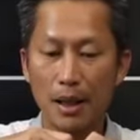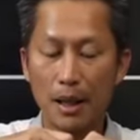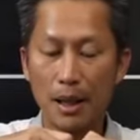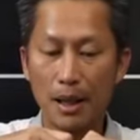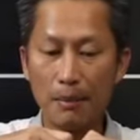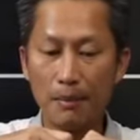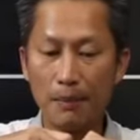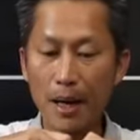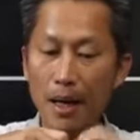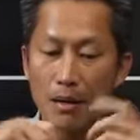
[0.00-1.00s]

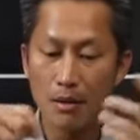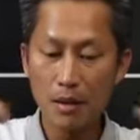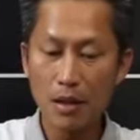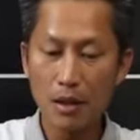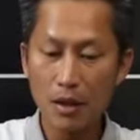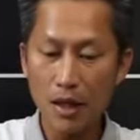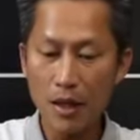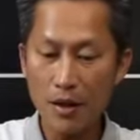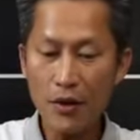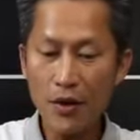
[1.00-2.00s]
And
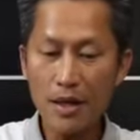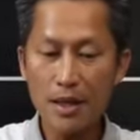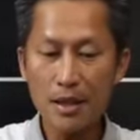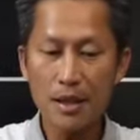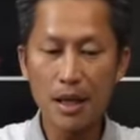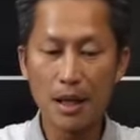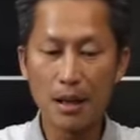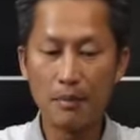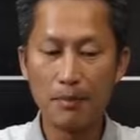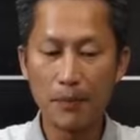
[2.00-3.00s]
another thing is,
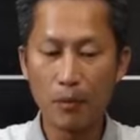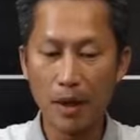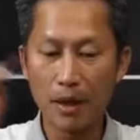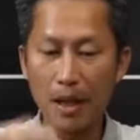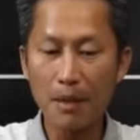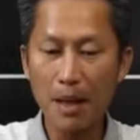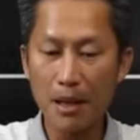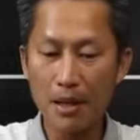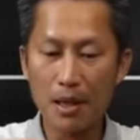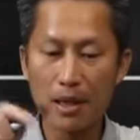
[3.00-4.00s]
what I like about
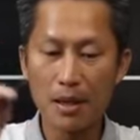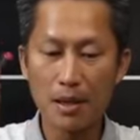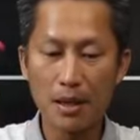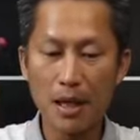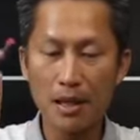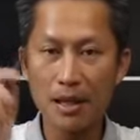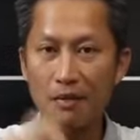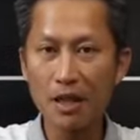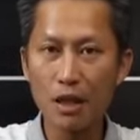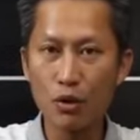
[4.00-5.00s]
it is it has
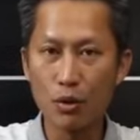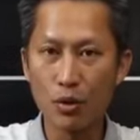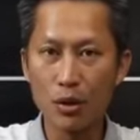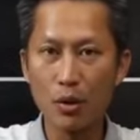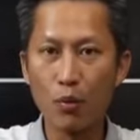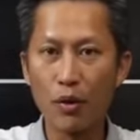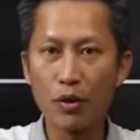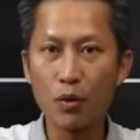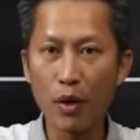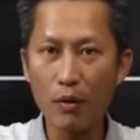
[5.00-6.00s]
17 joules with
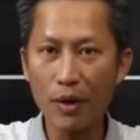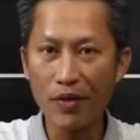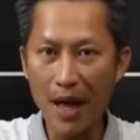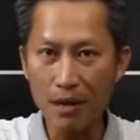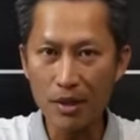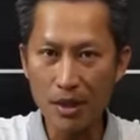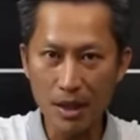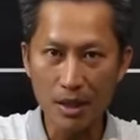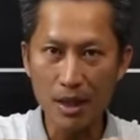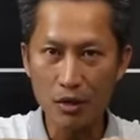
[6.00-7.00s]

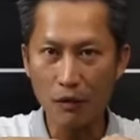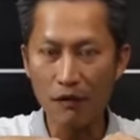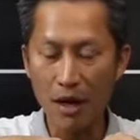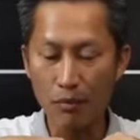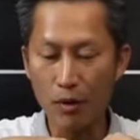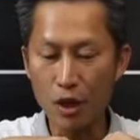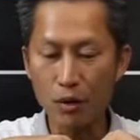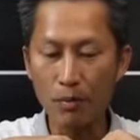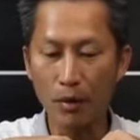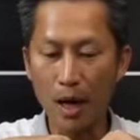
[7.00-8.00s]
21,600
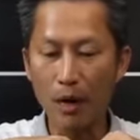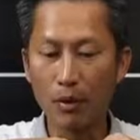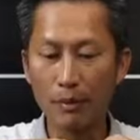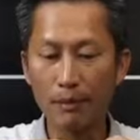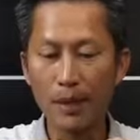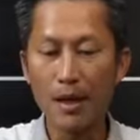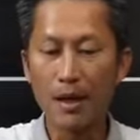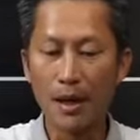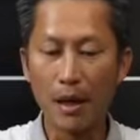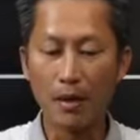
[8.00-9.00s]
vibration per hour.
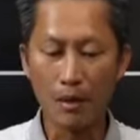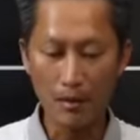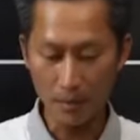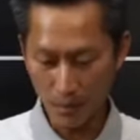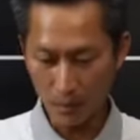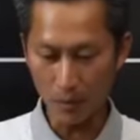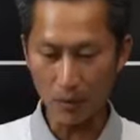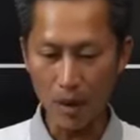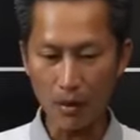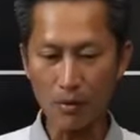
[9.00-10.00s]
Now,
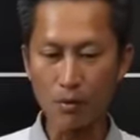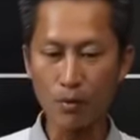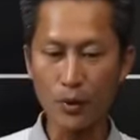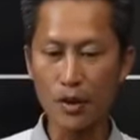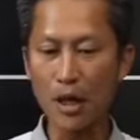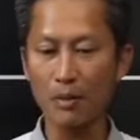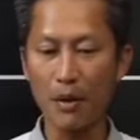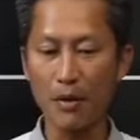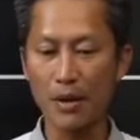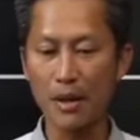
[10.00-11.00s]
while we're talking
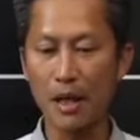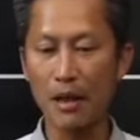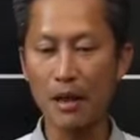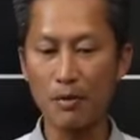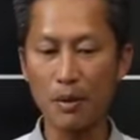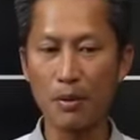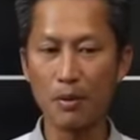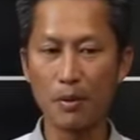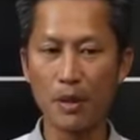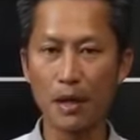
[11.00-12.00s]
about this, a lot of people
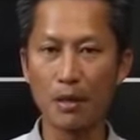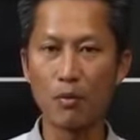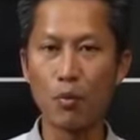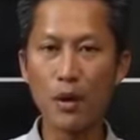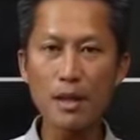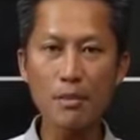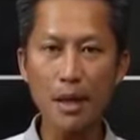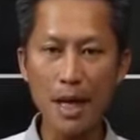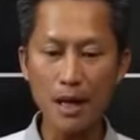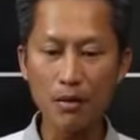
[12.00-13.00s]
will be like, what is a
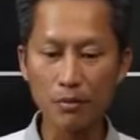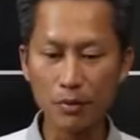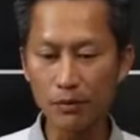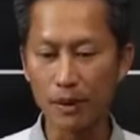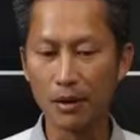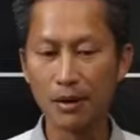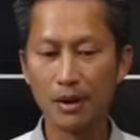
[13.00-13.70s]
mechanical movement?